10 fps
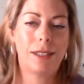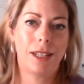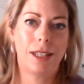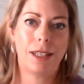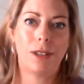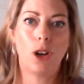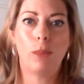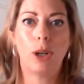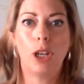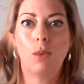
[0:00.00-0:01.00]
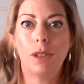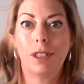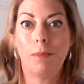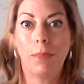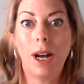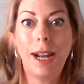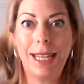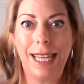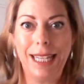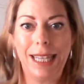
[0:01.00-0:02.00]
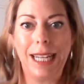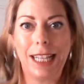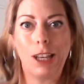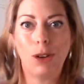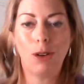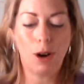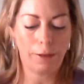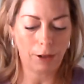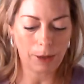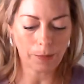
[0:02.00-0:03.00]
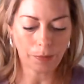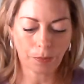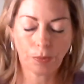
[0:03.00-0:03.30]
is that there's nobody who wants to buy that thing that you're offering.